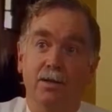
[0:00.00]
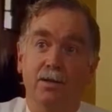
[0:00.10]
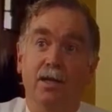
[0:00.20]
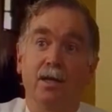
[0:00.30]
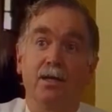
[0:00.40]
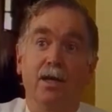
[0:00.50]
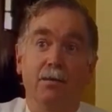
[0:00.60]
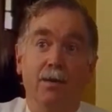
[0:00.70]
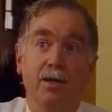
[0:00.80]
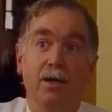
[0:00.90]
is they're going to take
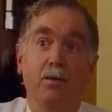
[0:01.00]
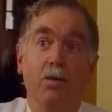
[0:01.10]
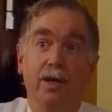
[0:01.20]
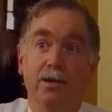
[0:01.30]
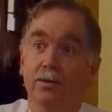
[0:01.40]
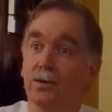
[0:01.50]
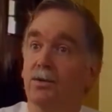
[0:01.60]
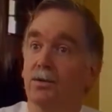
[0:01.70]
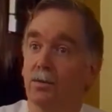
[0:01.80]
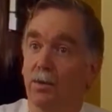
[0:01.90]
about a week or
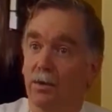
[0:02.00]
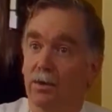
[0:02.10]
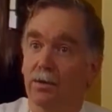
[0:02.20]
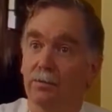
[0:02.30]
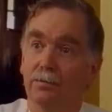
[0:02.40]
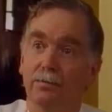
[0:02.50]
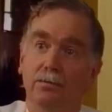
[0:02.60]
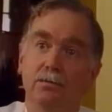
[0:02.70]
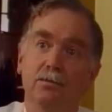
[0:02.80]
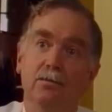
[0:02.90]
two to work.
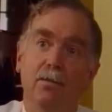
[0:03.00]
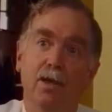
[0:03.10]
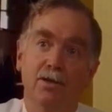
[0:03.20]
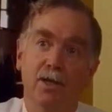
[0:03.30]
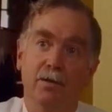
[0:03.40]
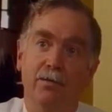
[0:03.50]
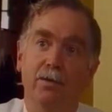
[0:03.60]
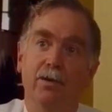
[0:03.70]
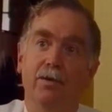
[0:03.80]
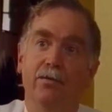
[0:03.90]
So if
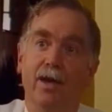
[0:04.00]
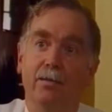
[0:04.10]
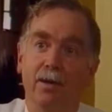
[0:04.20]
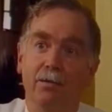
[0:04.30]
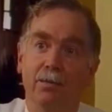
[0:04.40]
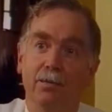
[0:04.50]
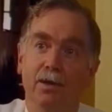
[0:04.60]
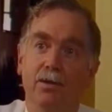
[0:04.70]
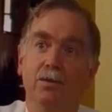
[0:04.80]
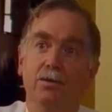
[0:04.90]
you've got a family
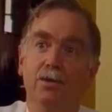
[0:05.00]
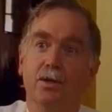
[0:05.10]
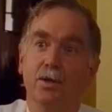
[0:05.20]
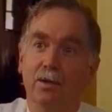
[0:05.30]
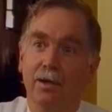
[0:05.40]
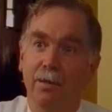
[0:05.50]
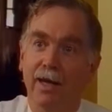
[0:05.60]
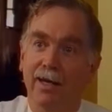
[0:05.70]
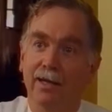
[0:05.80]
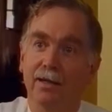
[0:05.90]
member who's acutely
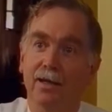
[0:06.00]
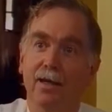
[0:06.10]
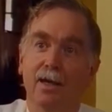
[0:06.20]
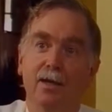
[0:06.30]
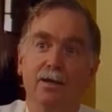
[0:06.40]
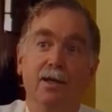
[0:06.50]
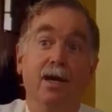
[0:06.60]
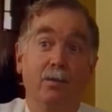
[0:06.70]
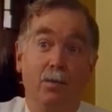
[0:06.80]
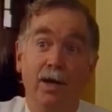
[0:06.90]
manic, You
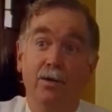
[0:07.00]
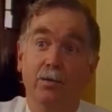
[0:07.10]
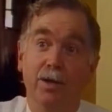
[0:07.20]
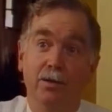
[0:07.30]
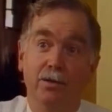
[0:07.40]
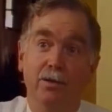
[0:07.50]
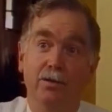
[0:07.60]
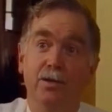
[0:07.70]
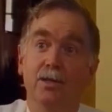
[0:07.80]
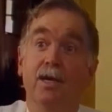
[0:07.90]
can't wait a week or
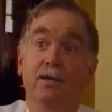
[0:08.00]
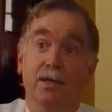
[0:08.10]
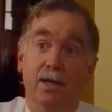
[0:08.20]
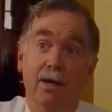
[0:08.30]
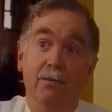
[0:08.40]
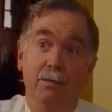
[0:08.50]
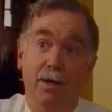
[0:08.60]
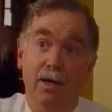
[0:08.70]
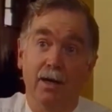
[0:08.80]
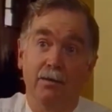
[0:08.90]
two to start to calm the
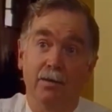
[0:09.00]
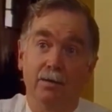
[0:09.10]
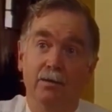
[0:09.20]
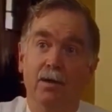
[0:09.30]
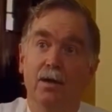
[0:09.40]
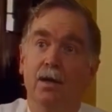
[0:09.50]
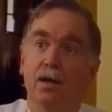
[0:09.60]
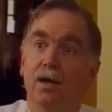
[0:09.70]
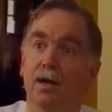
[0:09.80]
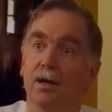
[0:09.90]
behaviour.
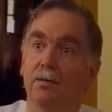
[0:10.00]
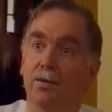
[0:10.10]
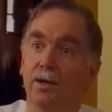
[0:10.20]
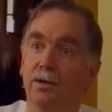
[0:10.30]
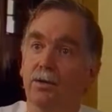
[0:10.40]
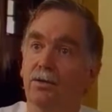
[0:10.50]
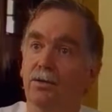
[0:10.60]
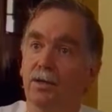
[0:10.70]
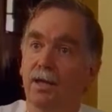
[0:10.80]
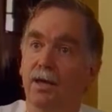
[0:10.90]
We
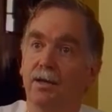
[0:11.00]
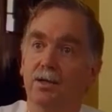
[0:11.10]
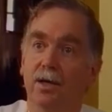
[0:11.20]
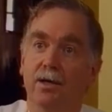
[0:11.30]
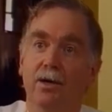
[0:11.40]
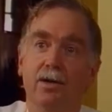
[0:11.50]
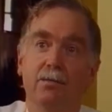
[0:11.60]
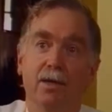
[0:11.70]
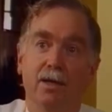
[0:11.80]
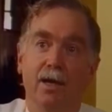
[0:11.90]
use the
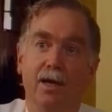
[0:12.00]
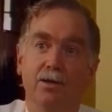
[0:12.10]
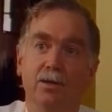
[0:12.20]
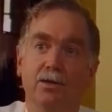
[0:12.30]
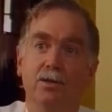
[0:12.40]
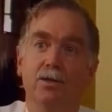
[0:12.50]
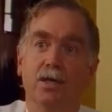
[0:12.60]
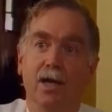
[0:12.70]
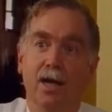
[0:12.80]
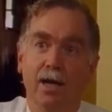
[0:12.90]
antipsychotic medications to
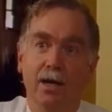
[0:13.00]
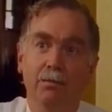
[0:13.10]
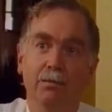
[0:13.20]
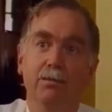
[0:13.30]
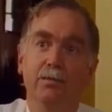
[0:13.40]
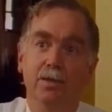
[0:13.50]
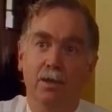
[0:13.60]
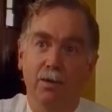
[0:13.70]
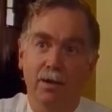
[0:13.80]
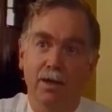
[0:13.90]
calm
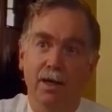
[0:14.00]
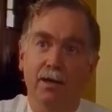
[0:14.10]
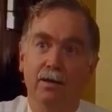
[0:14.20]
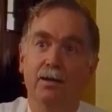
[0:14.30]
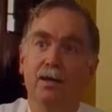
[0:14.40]
someone down.